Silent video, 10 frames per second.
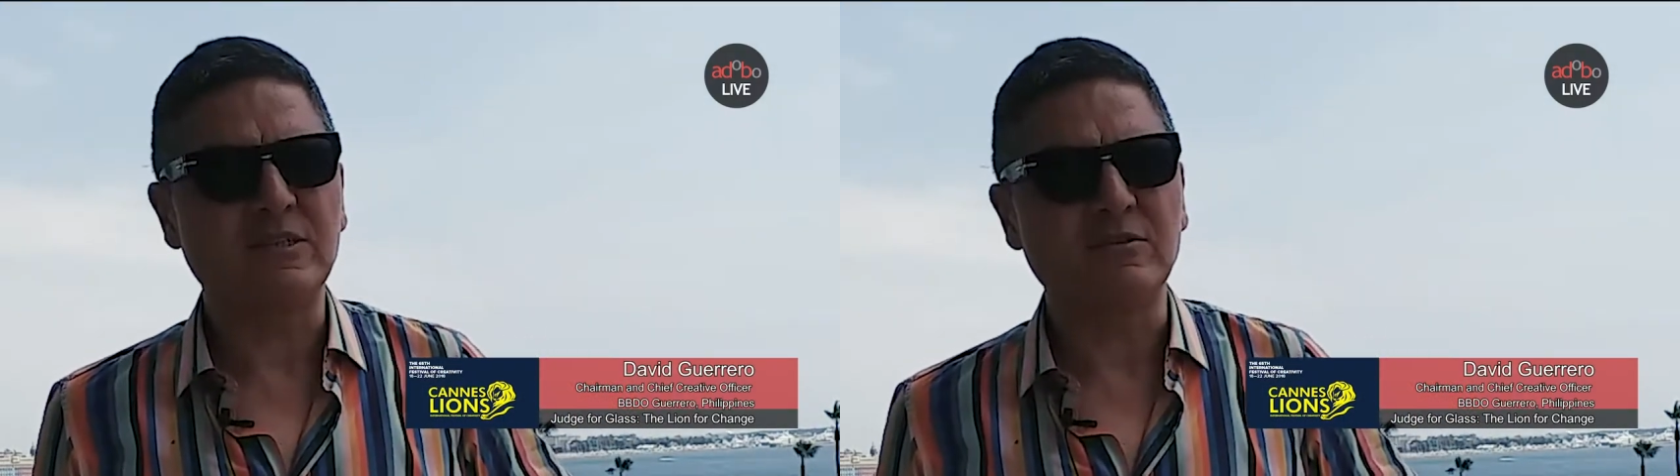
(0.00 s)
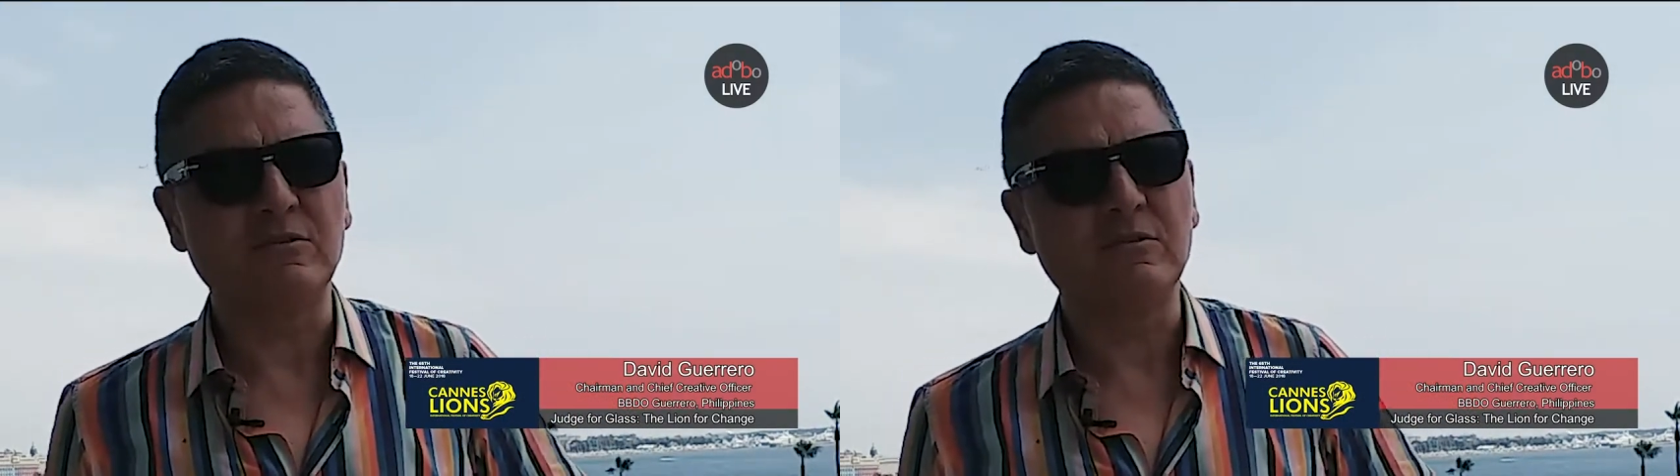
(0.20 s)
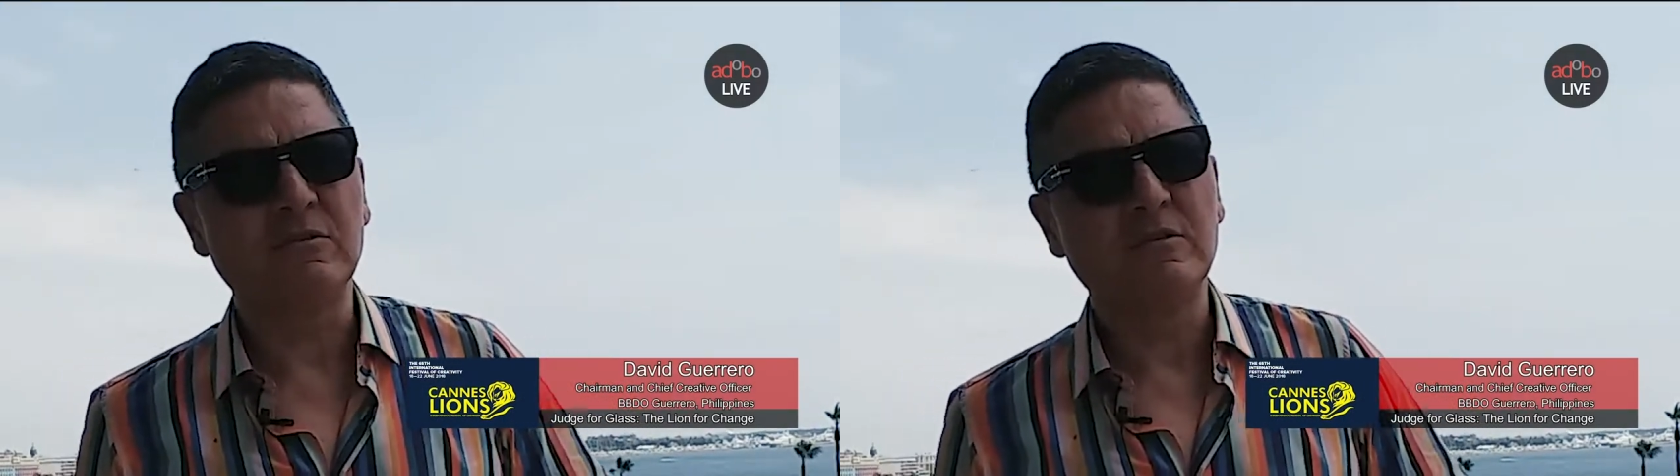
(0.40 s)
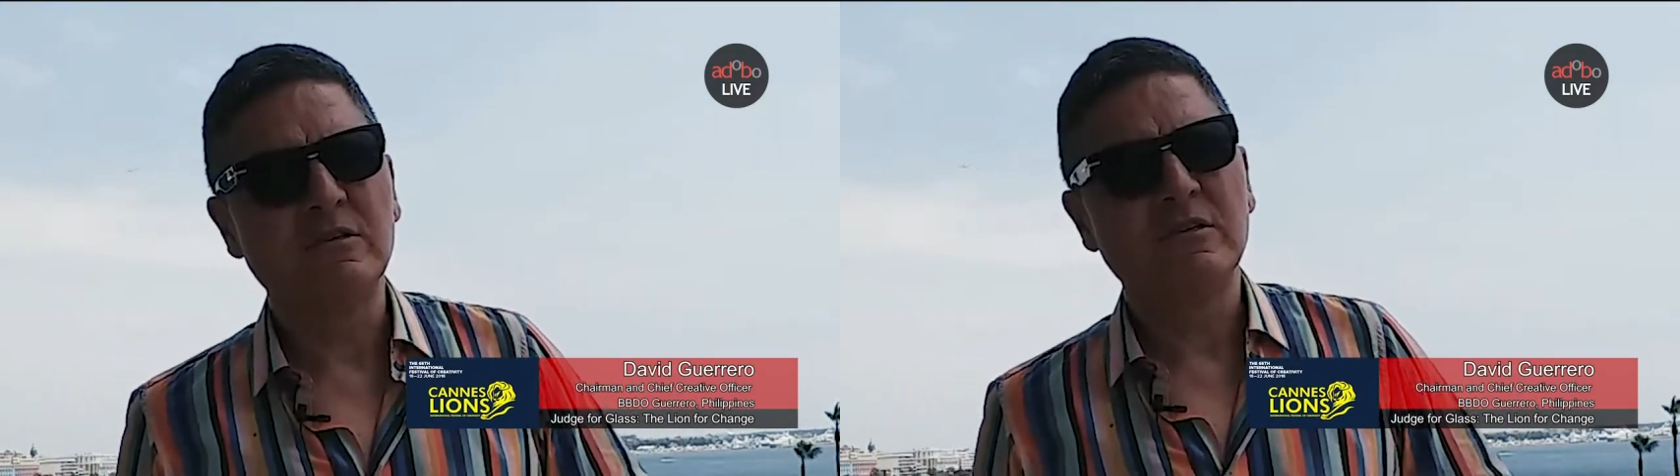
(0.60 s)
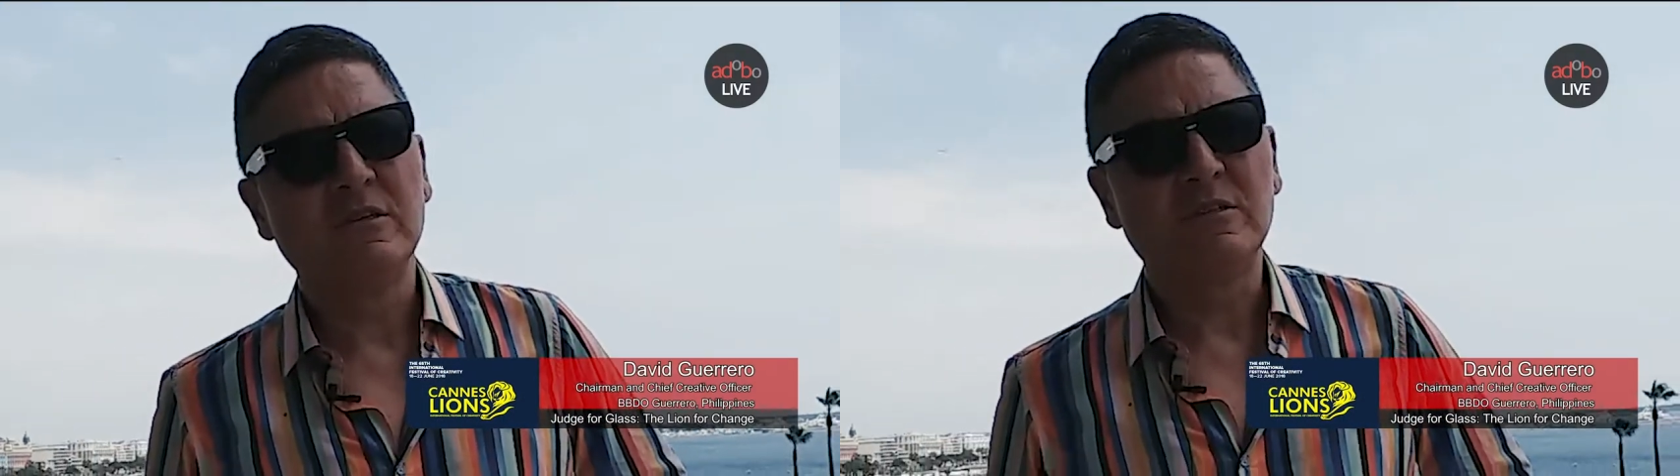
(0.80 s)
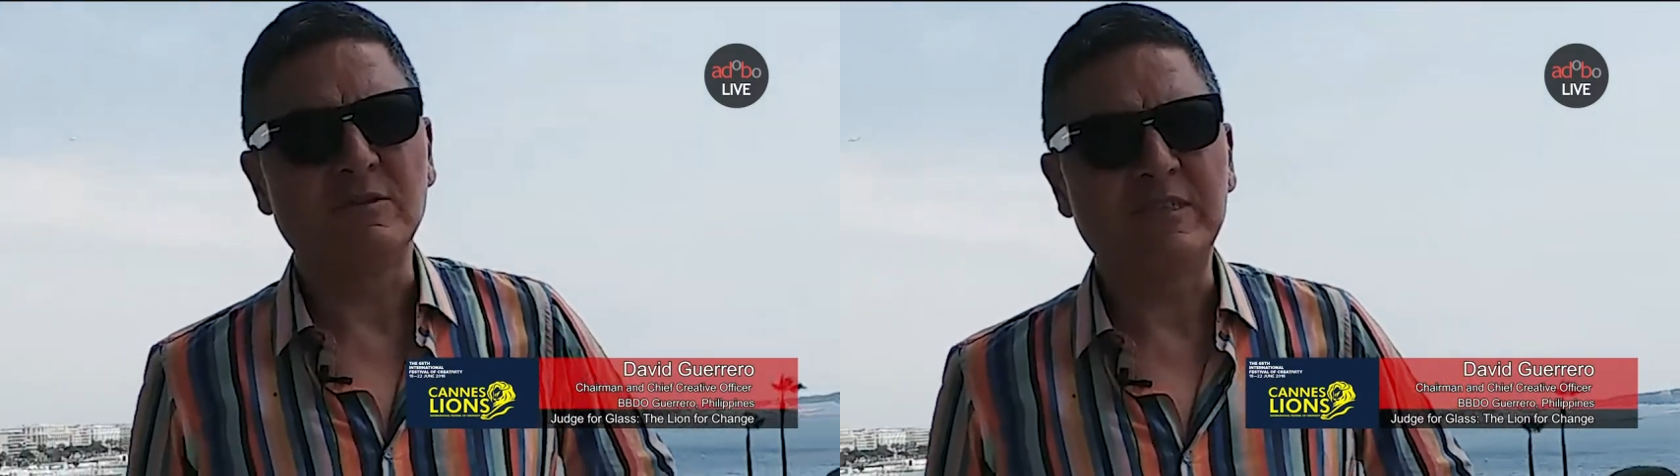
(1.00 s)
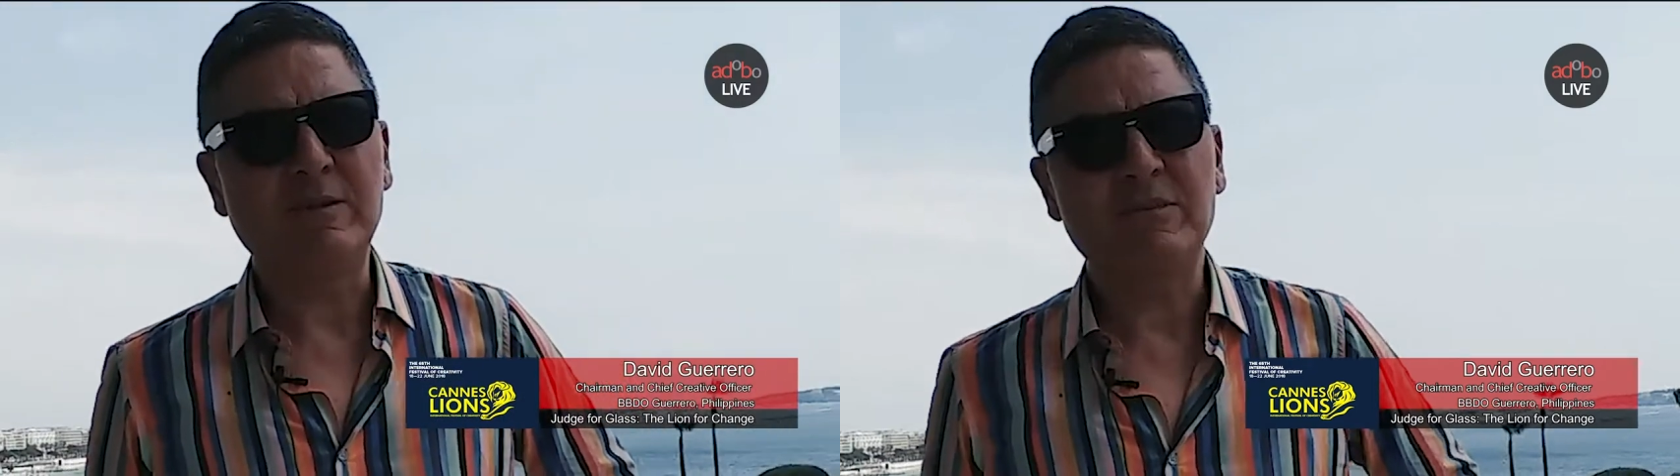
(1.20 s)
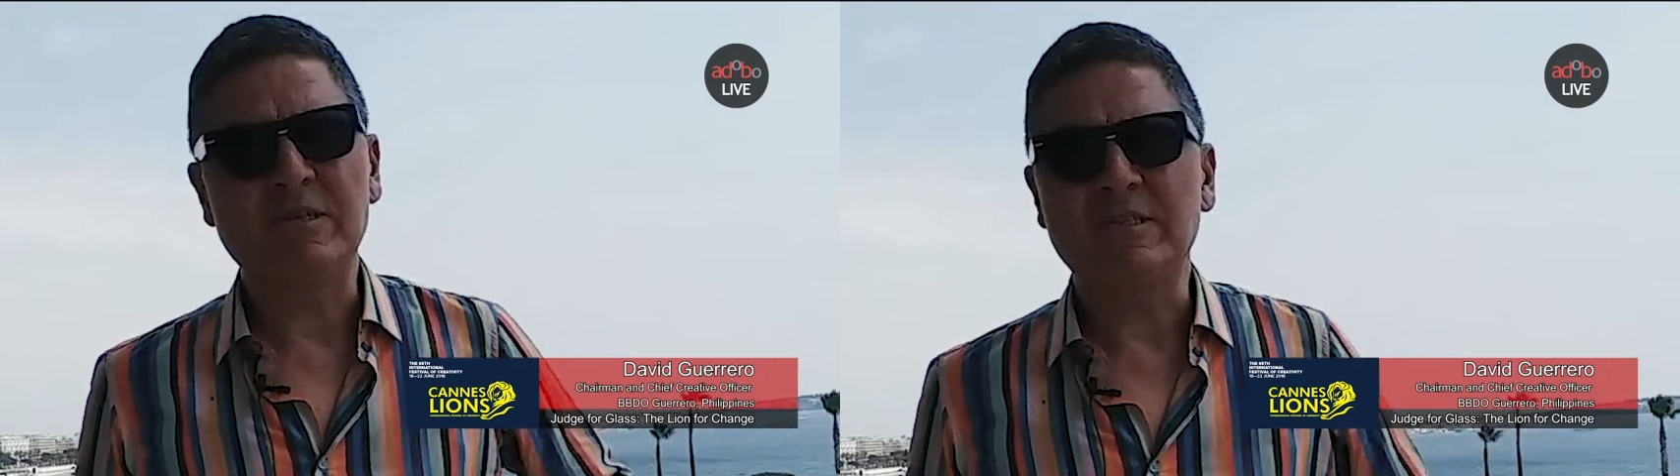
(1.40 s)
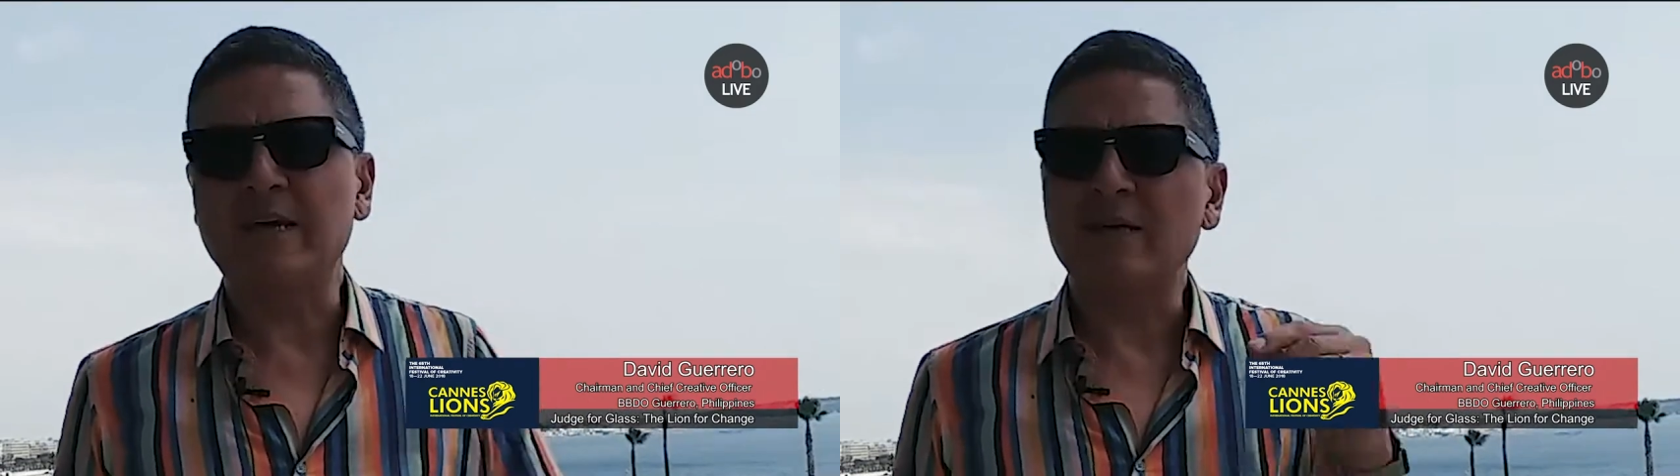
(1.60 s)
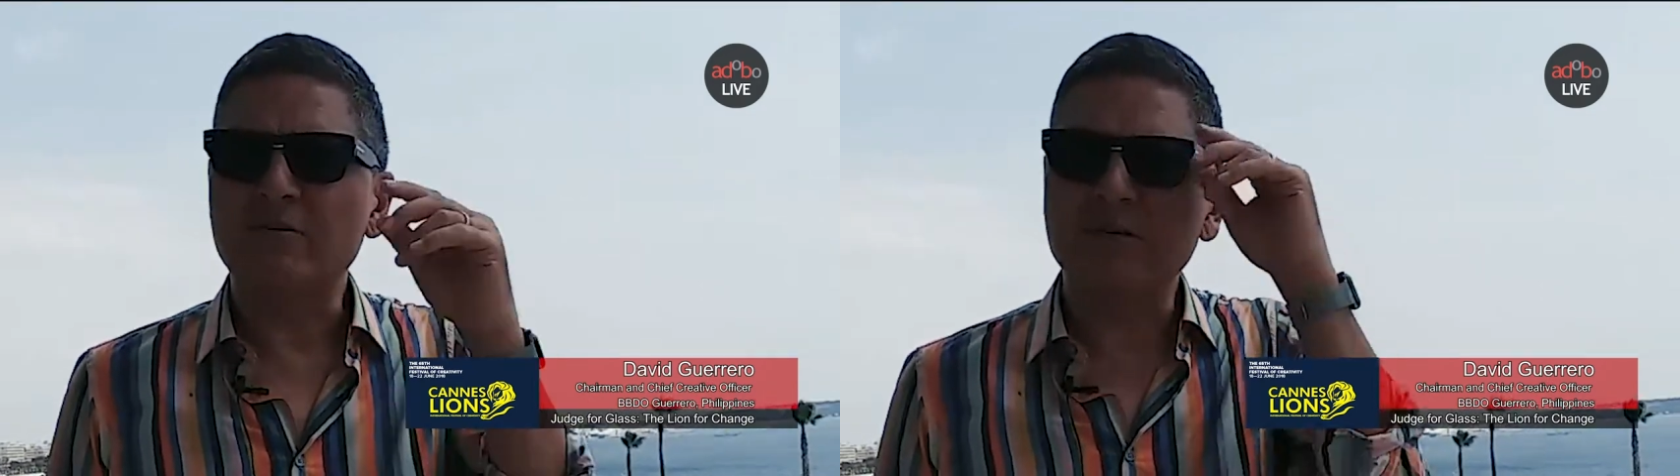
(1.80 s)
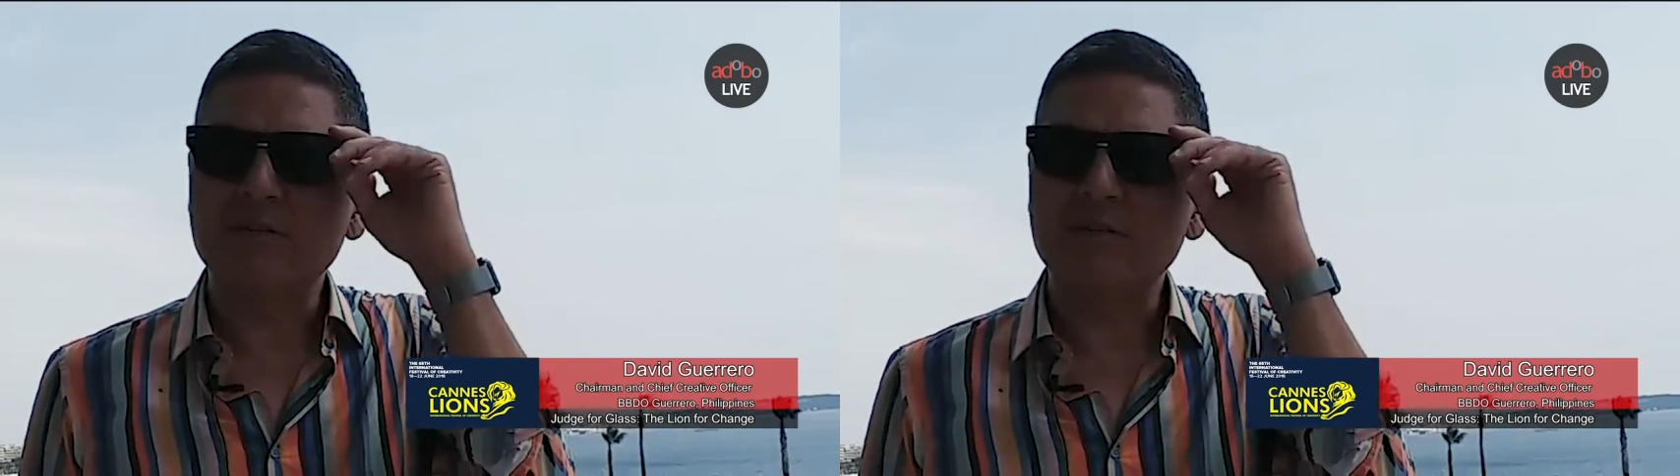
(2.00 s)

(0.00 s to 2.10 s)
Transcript: to establish this category